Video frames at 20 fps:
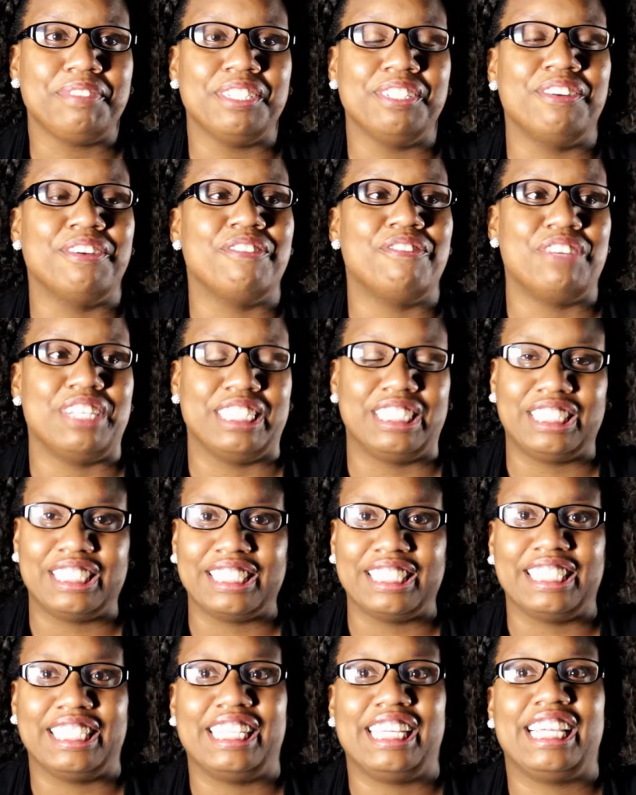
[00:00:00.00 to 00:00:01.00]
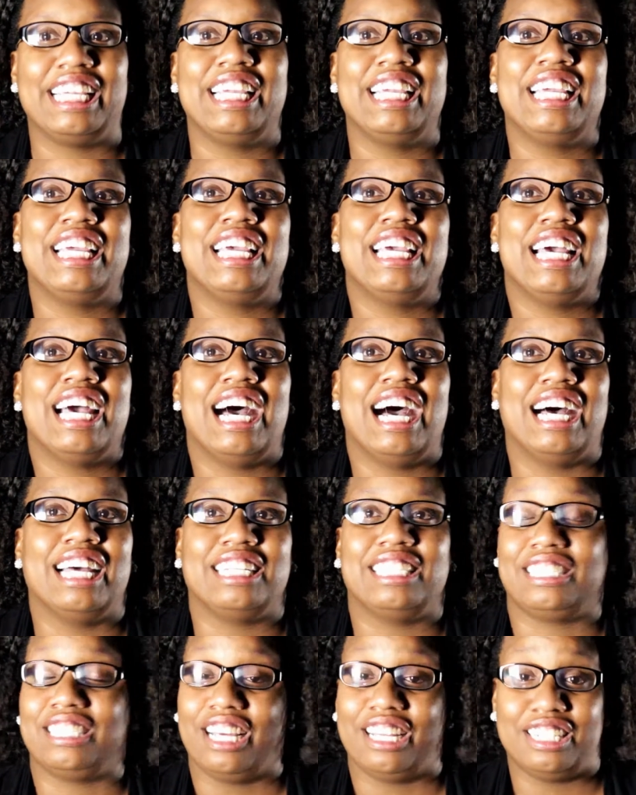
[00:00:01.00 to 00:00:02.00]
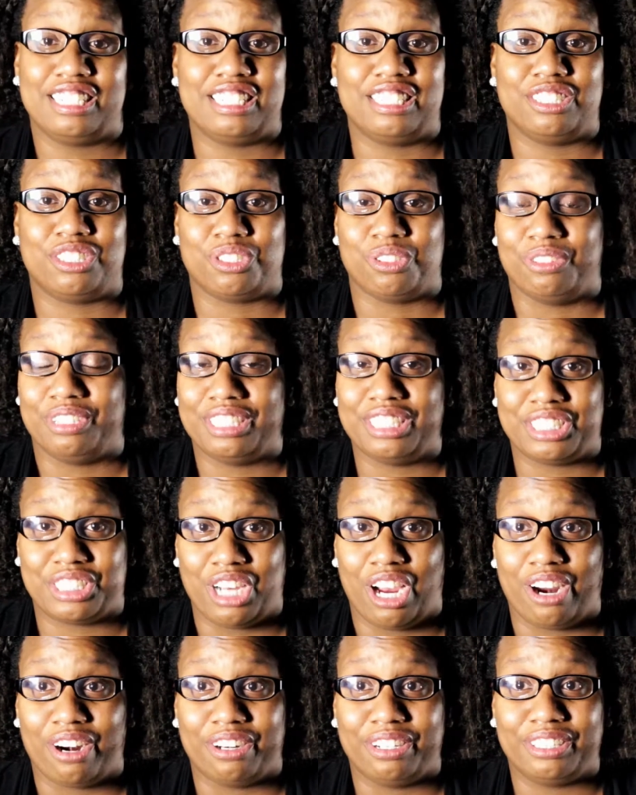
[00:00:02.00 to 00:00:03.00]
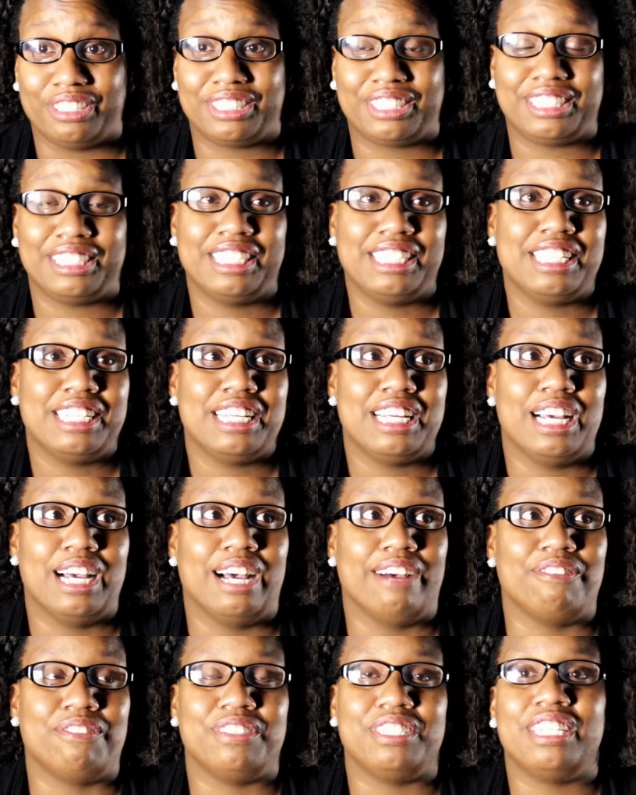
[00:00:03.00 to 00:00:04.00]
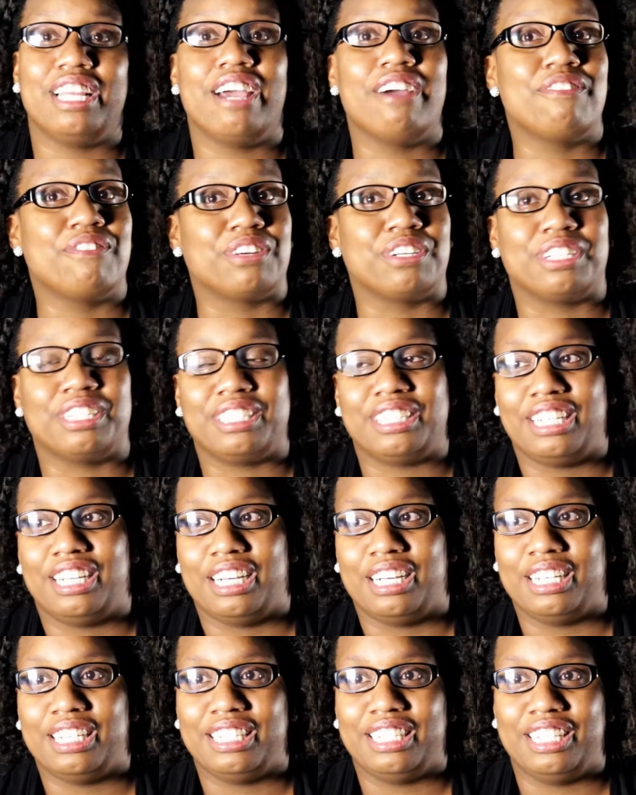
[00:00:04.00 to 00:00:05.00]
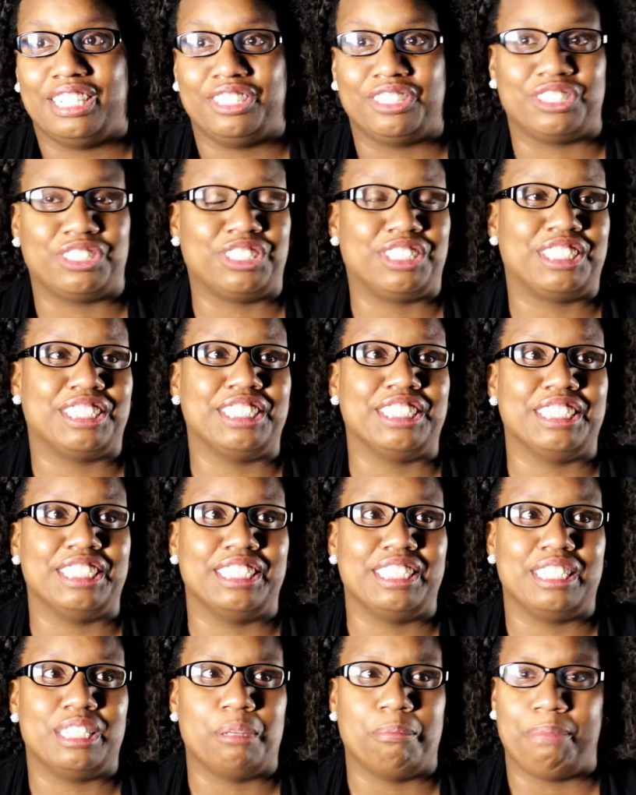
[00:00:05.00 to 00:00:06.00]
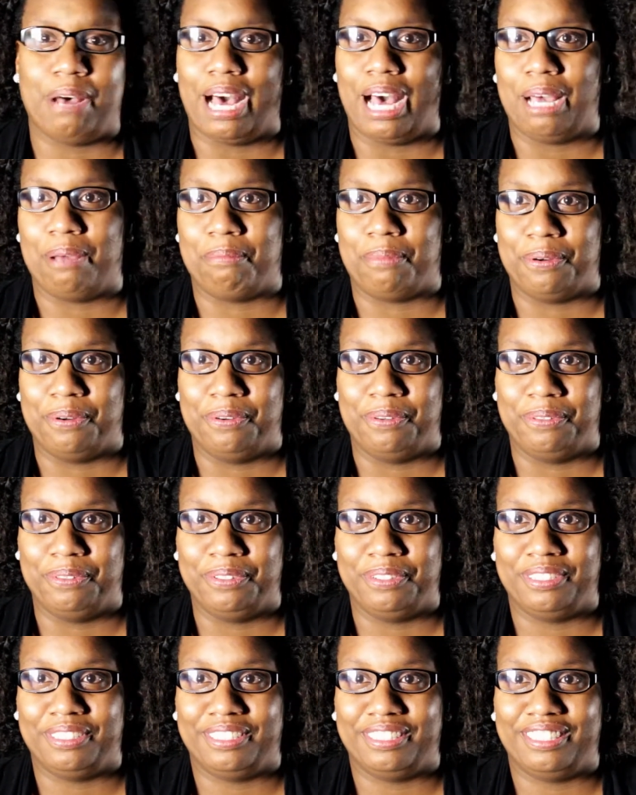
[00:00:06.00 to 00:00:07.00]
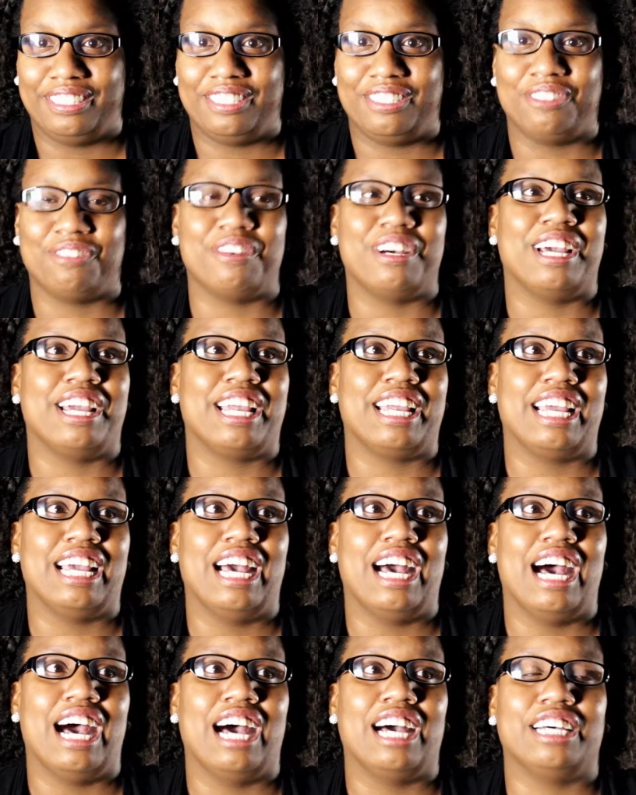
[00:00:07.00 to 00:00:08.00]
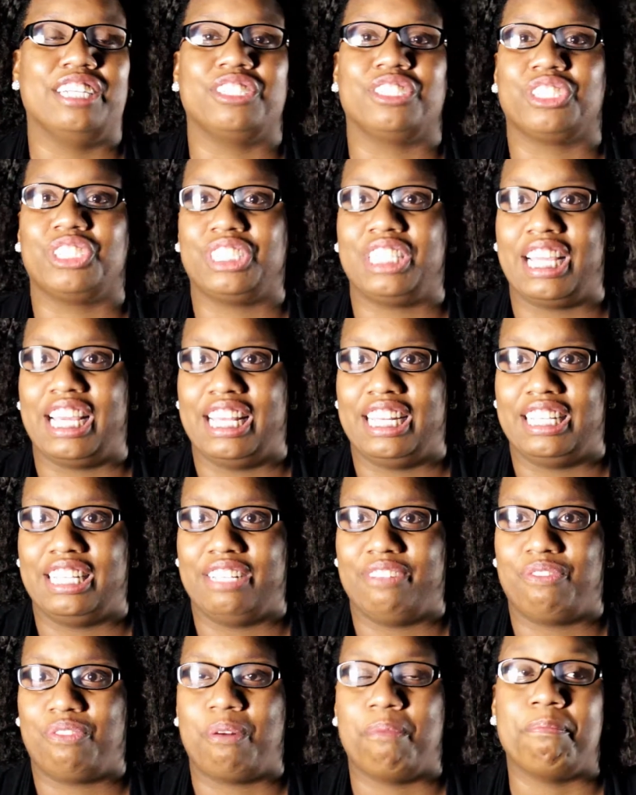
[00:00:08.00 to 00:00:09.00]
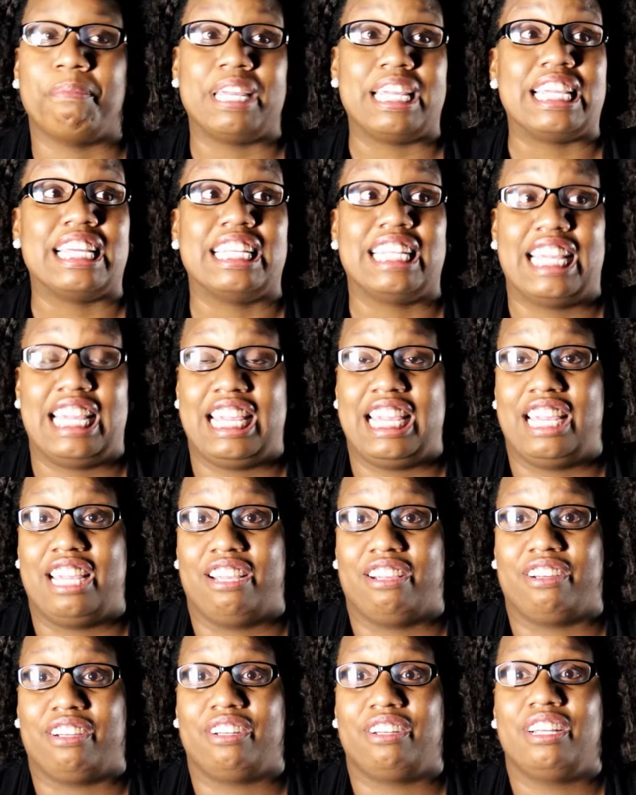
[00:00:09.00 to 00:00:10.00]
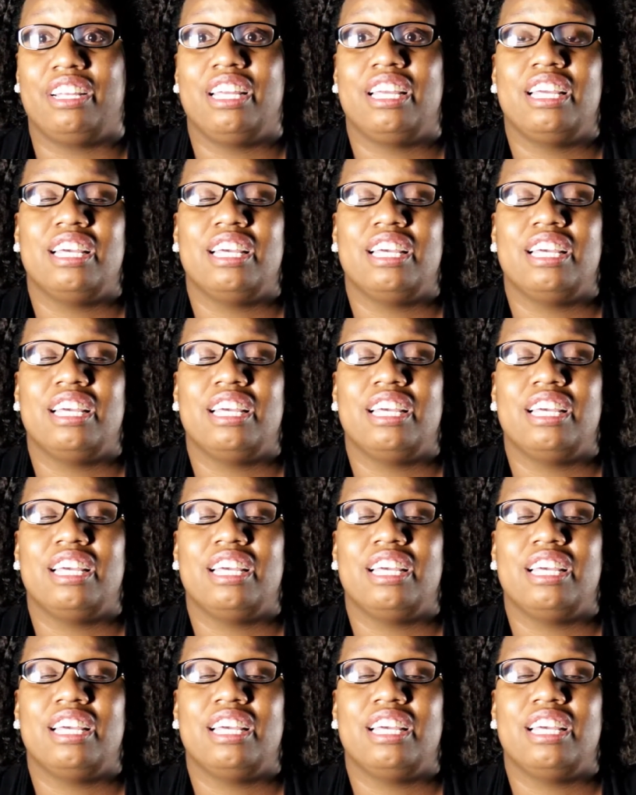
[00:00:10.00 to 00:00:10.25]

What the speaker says: know, eventually, I decided to join a church. I've never understood the Bible the way I understand it from being here.